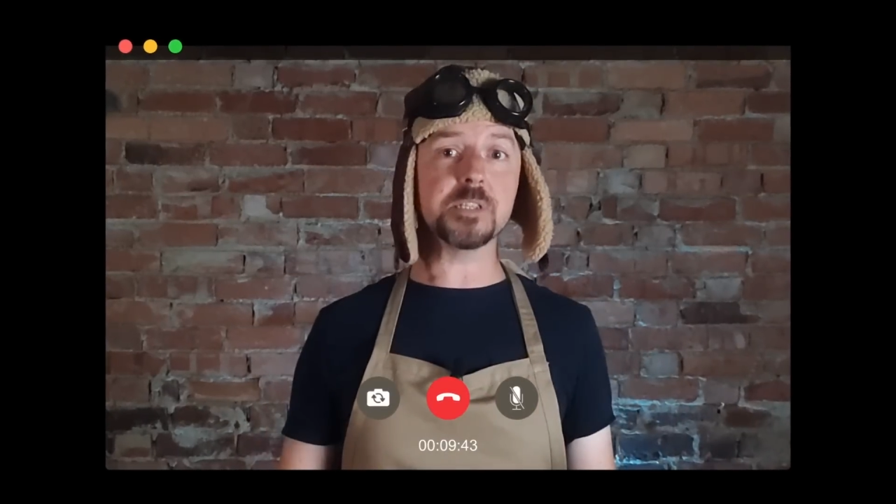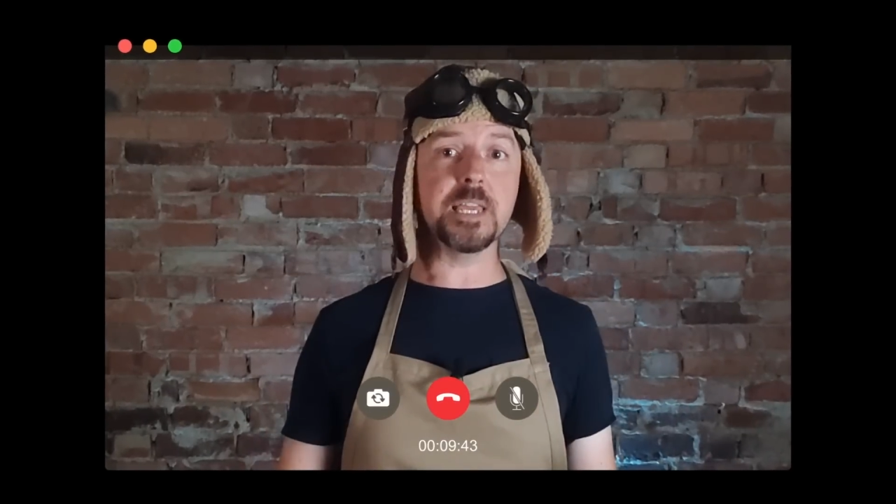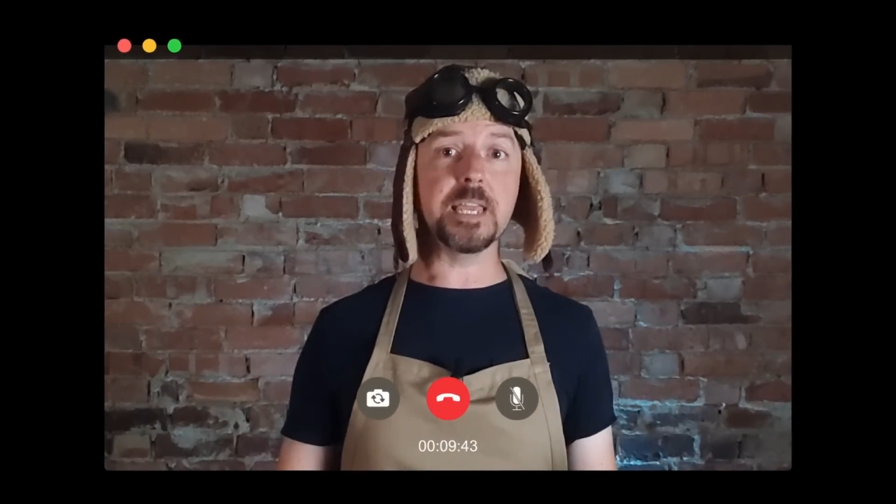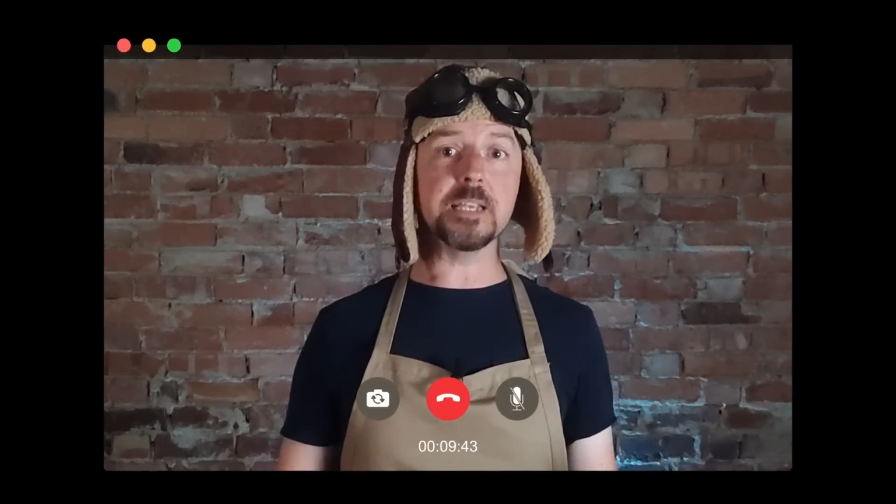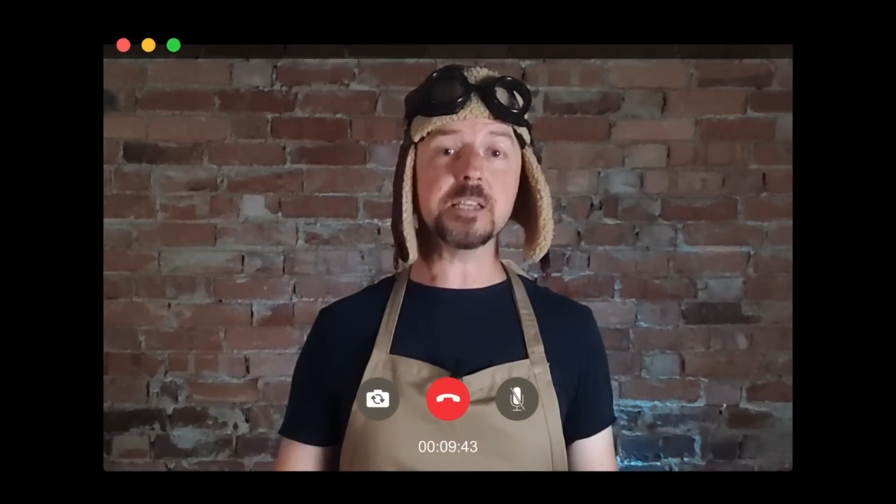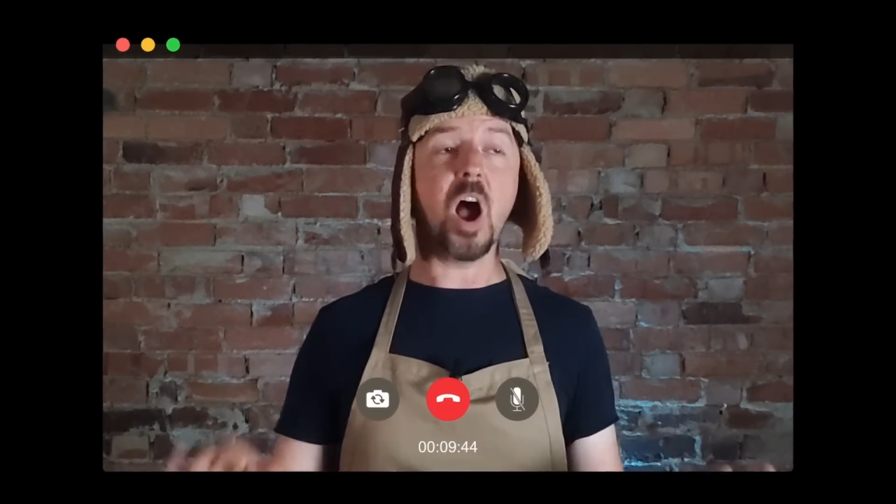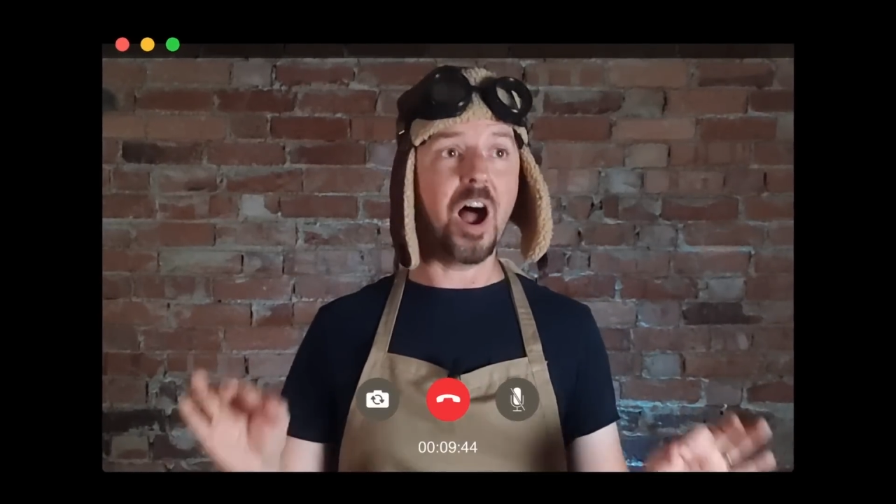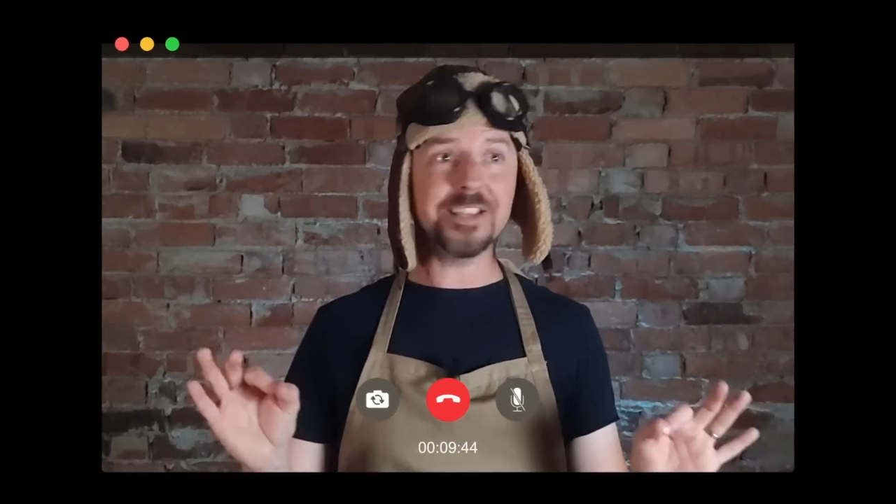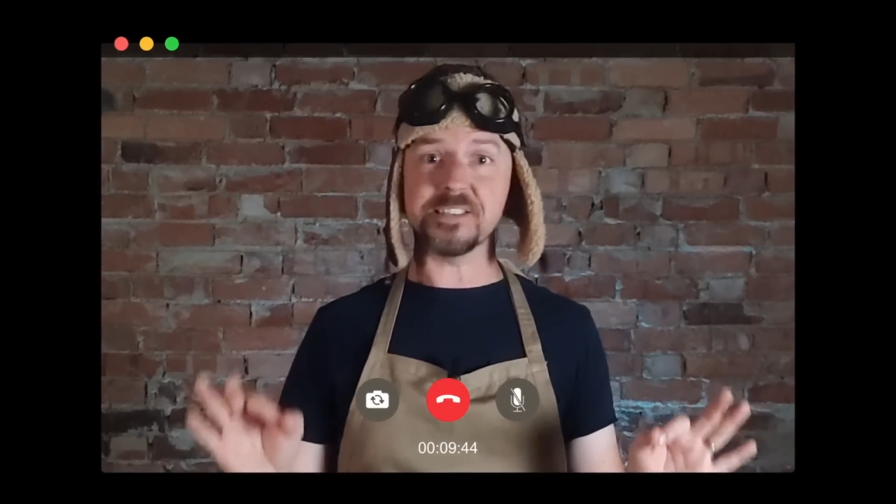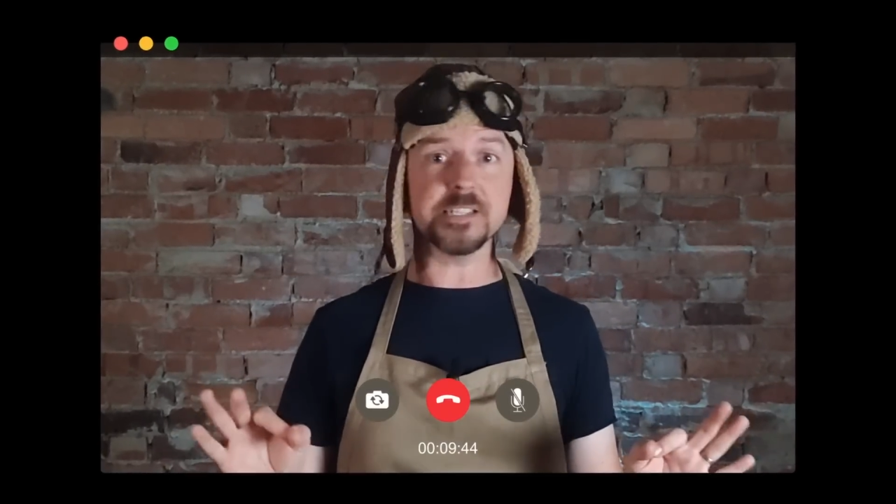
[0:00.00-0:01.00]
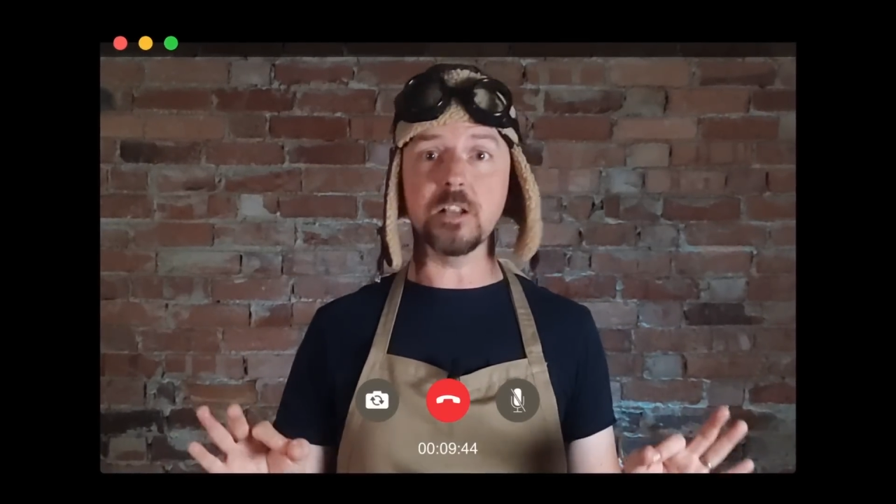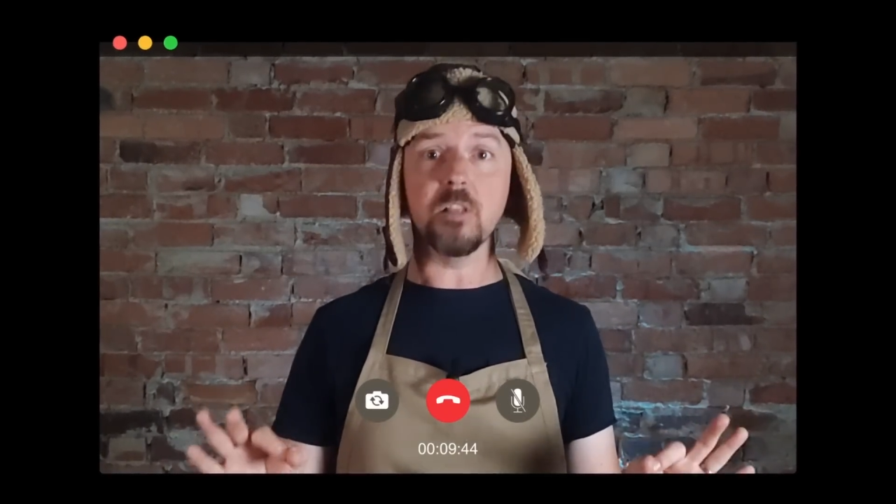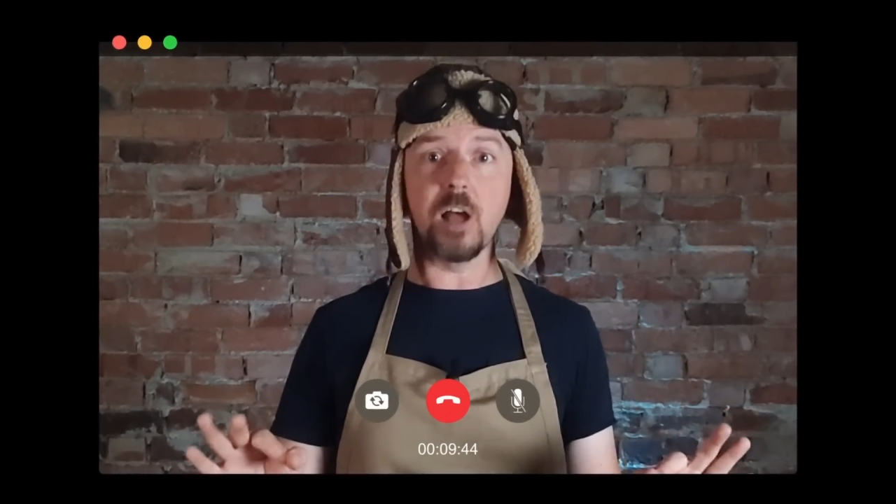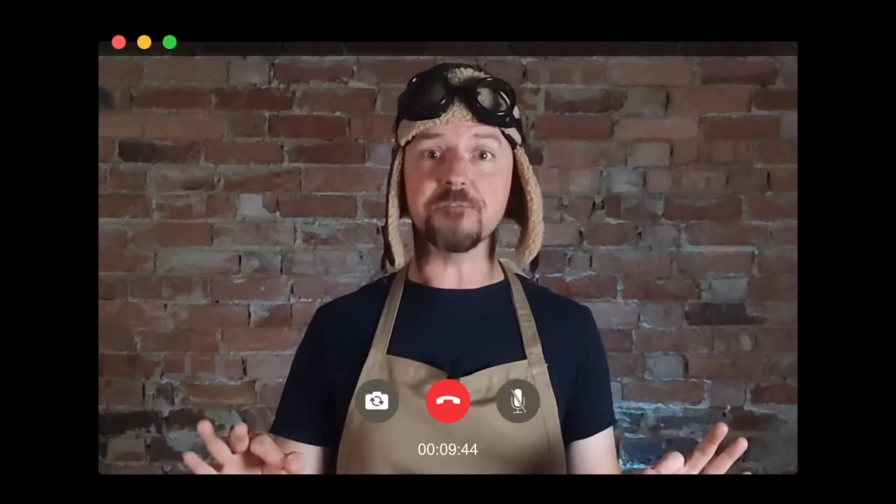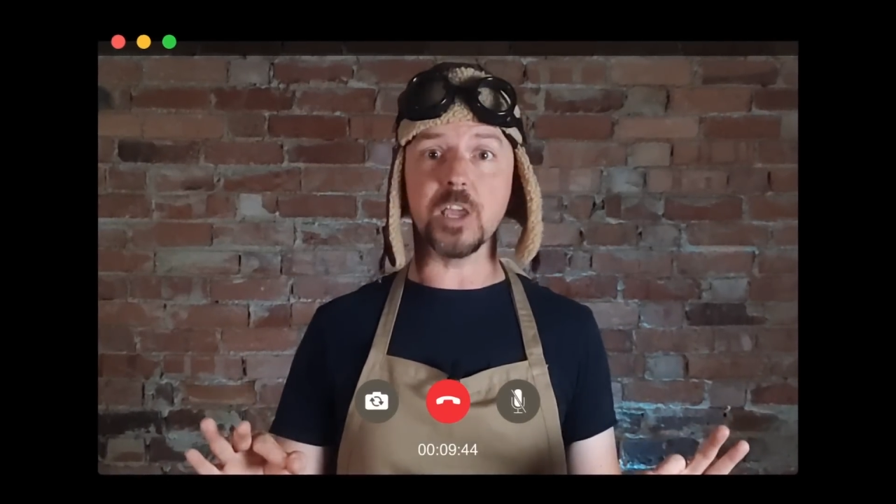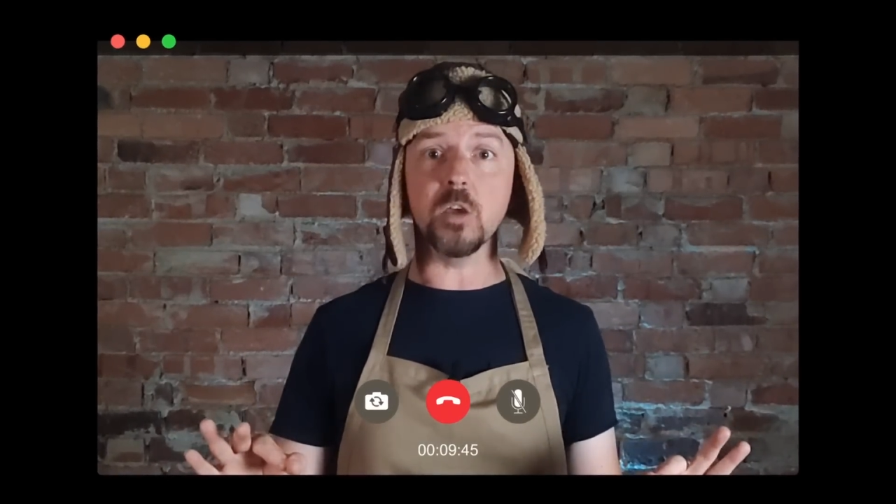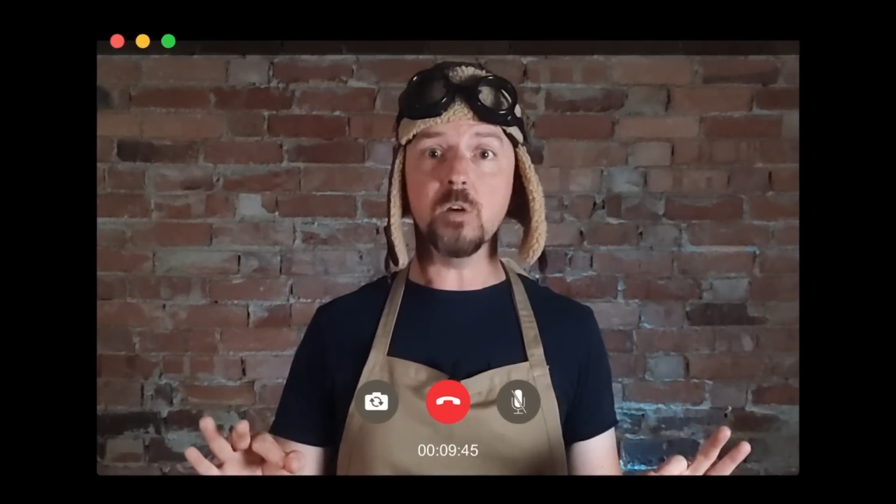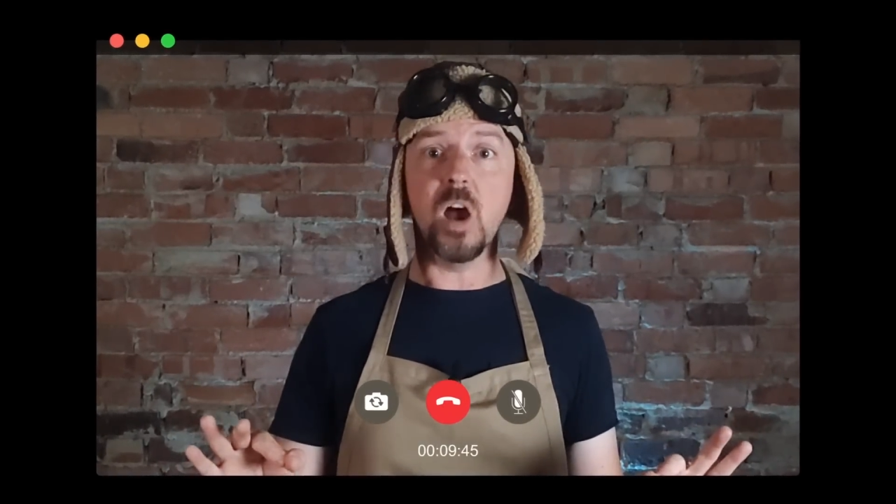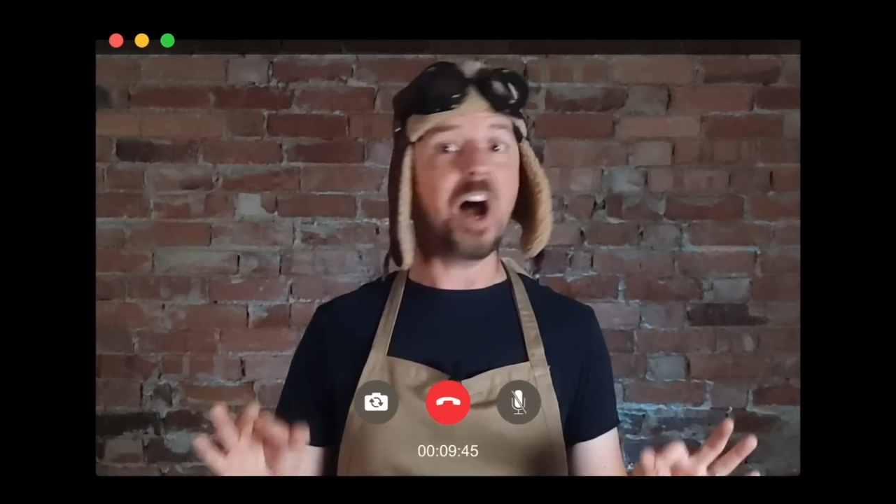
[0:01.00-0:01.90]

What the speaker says: things, I still love you.